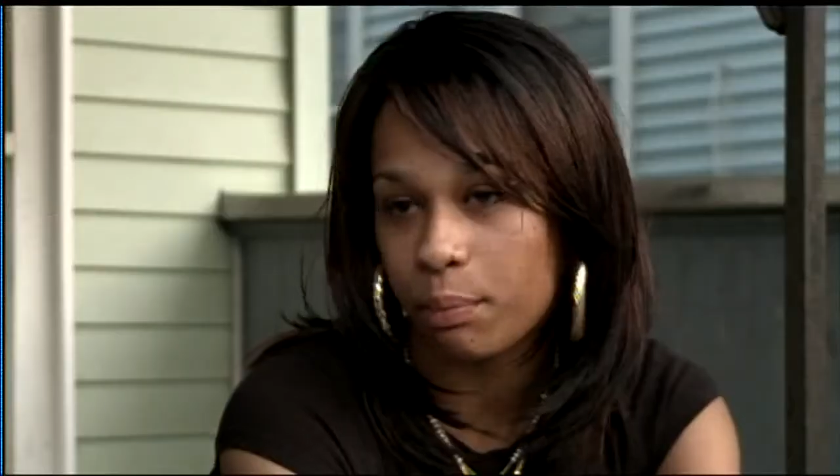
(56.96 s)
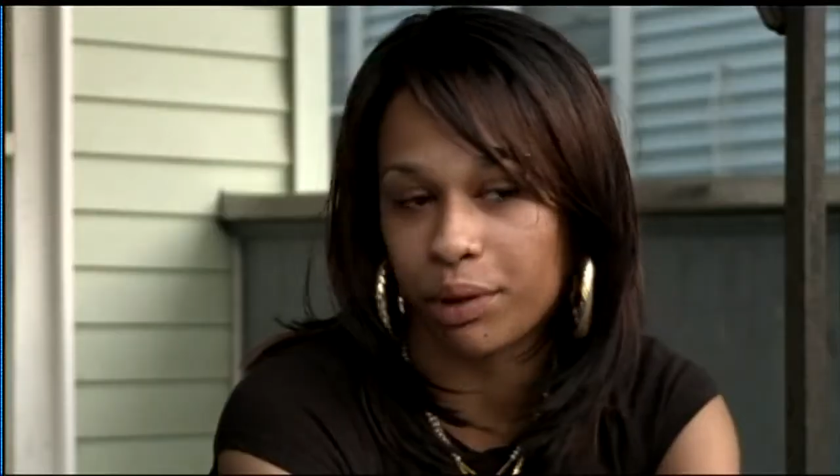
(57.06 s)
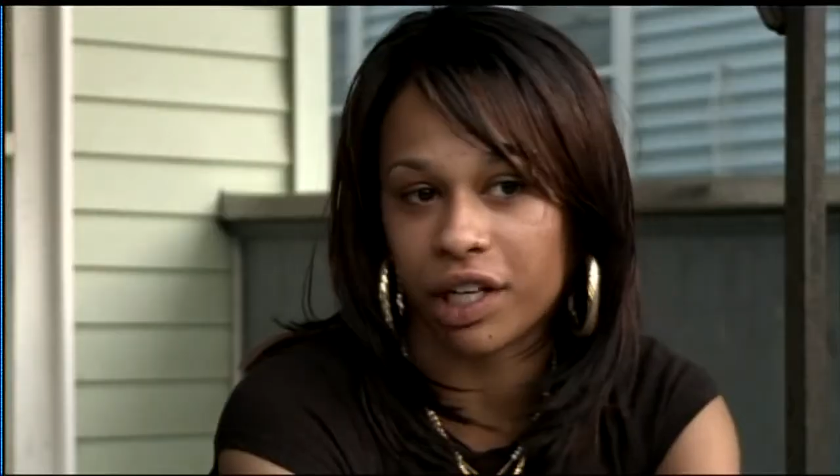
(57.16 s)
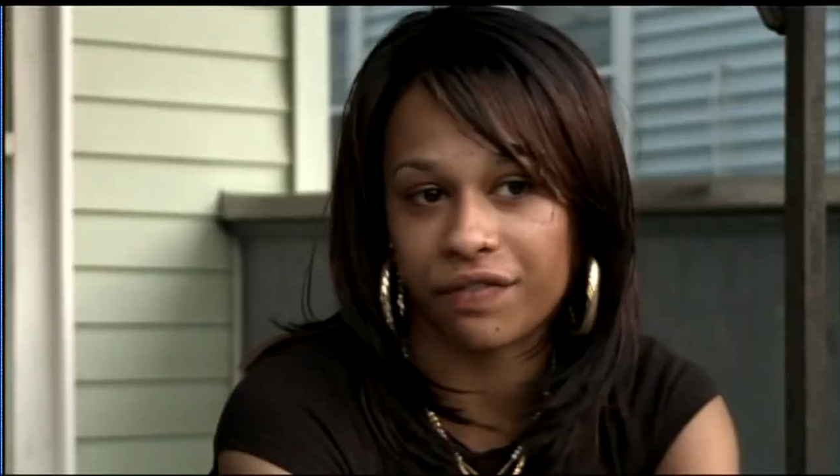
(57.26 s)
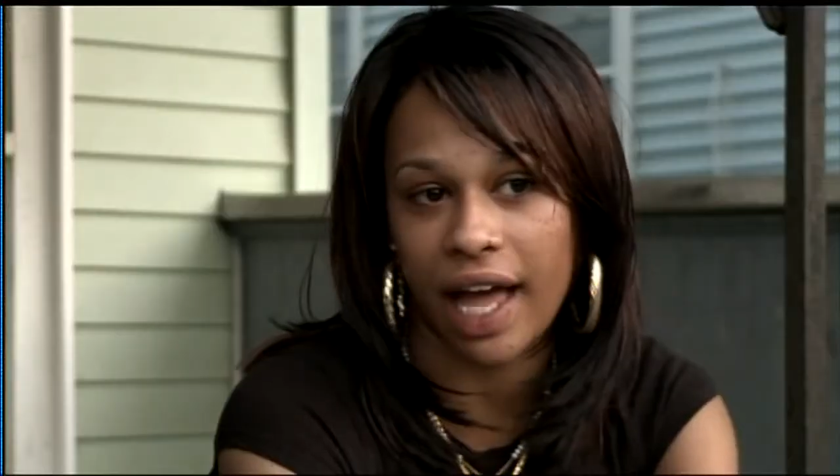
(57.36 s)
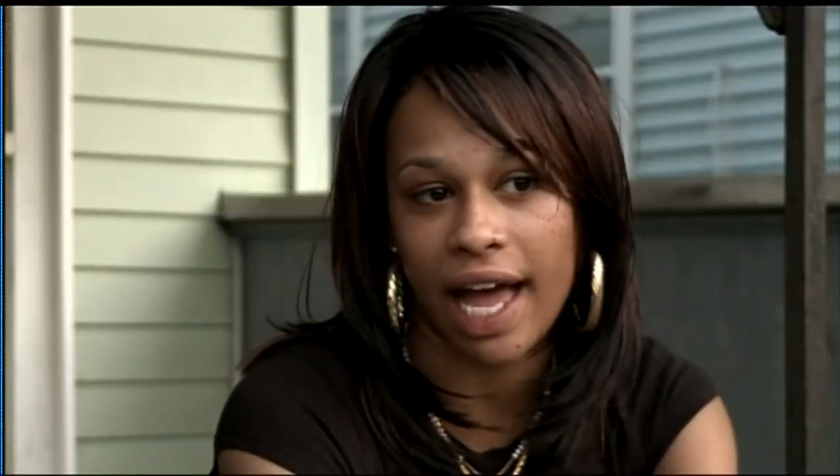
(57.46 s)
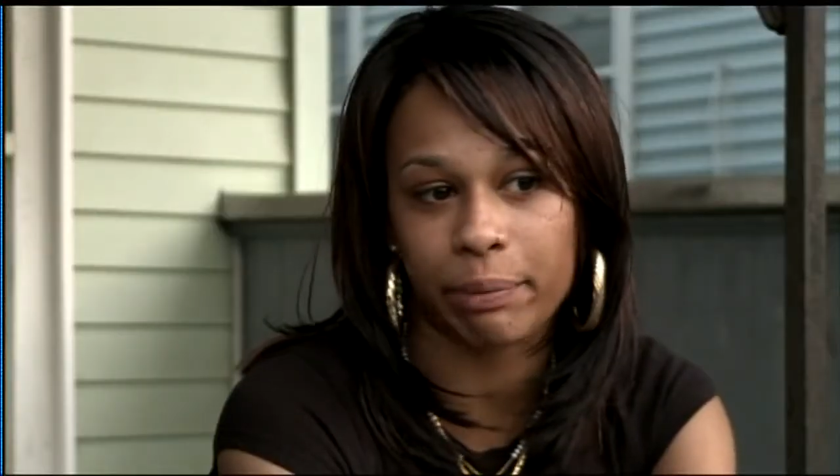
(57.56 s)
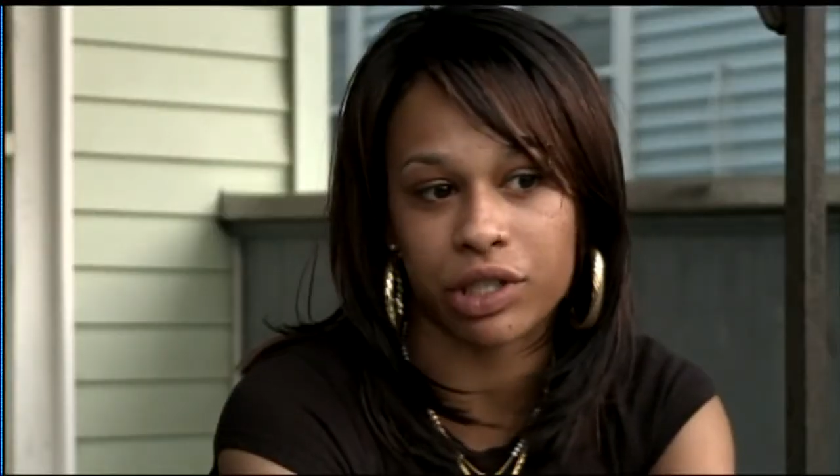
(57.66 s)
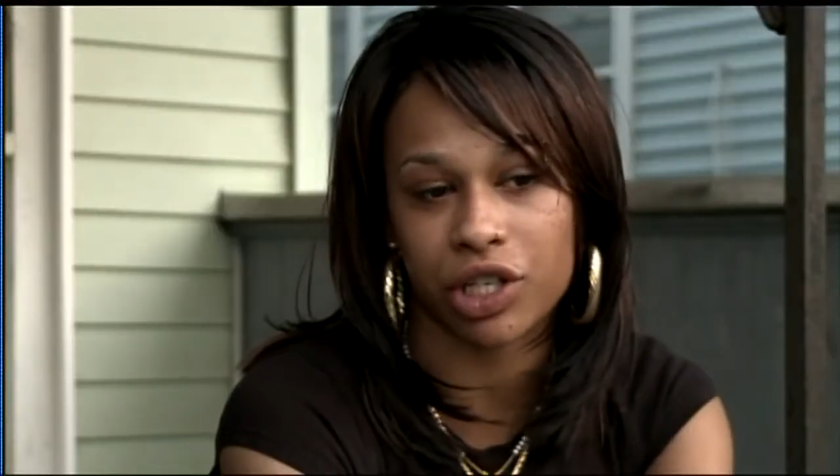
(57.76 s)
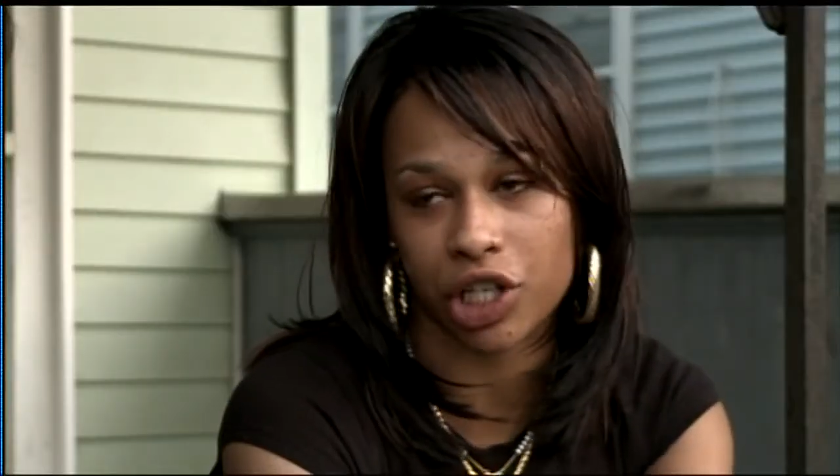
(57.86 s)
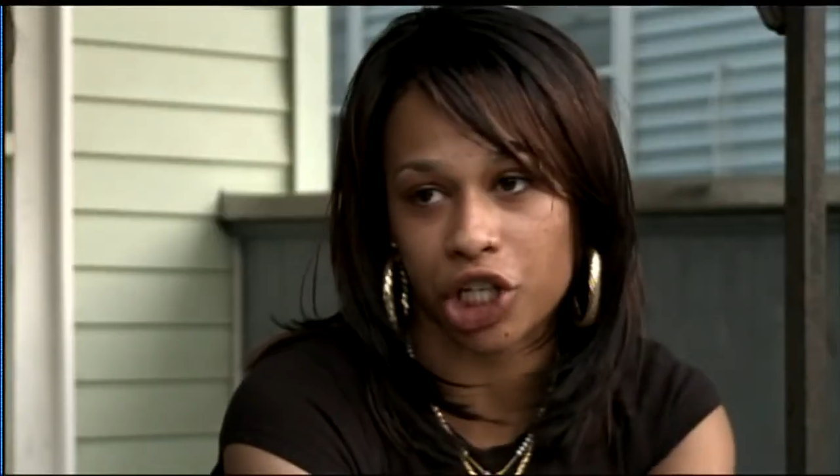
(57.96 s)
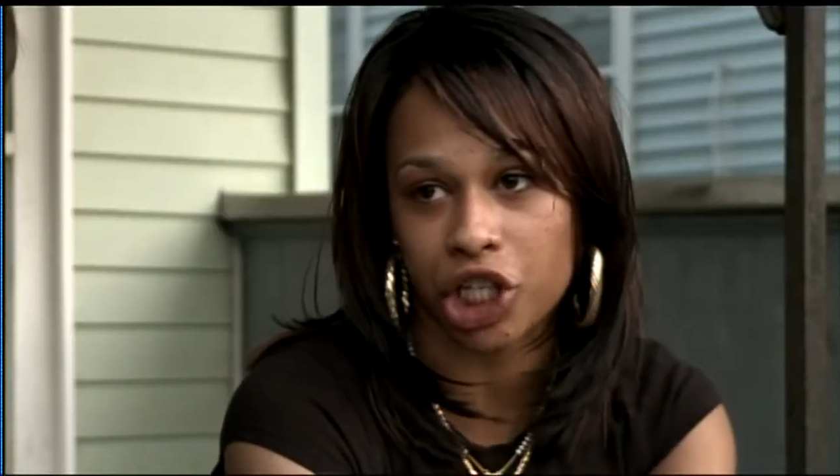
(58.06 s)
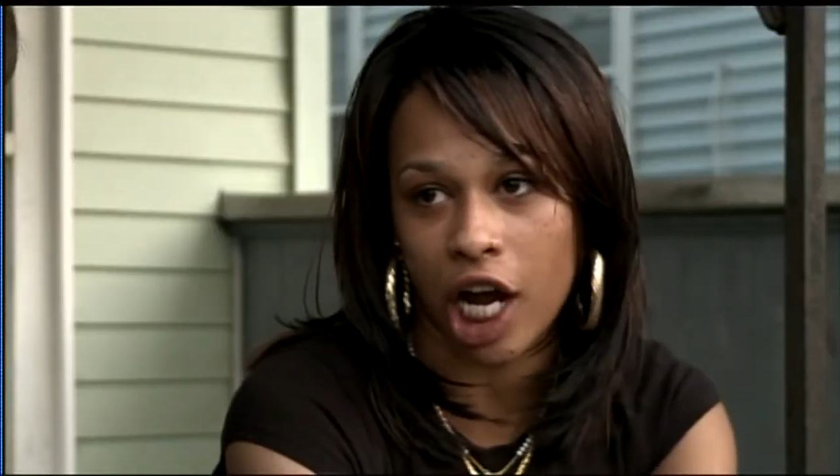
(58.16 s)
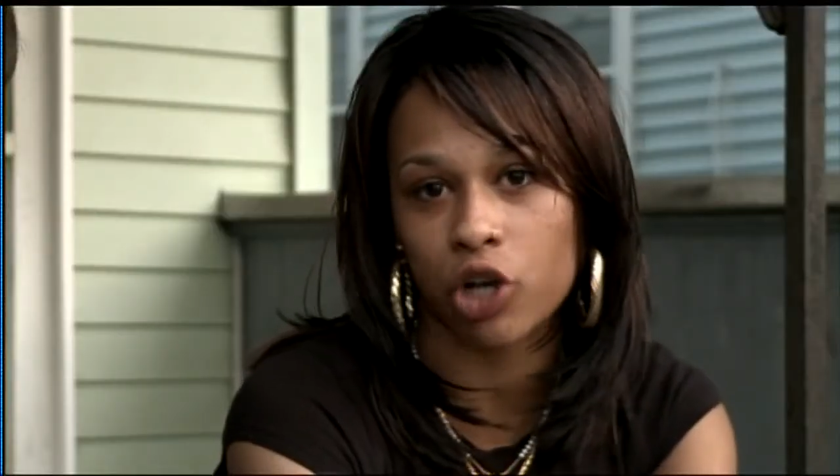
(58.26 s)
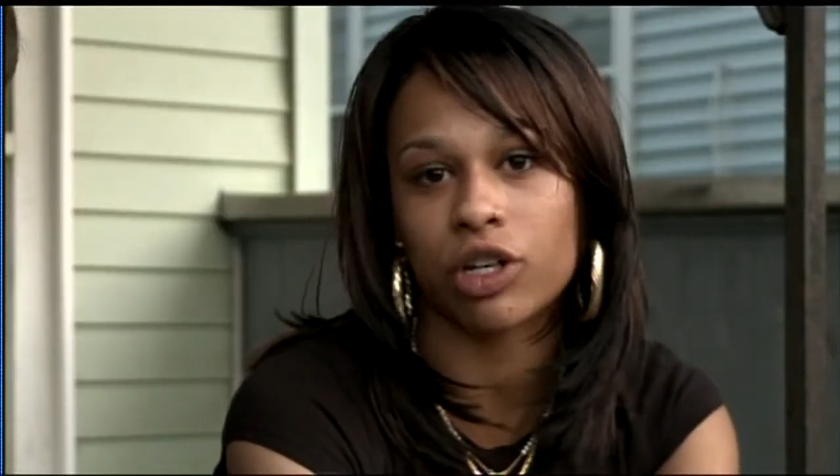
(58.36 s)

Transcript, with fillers: But if that happened to their child,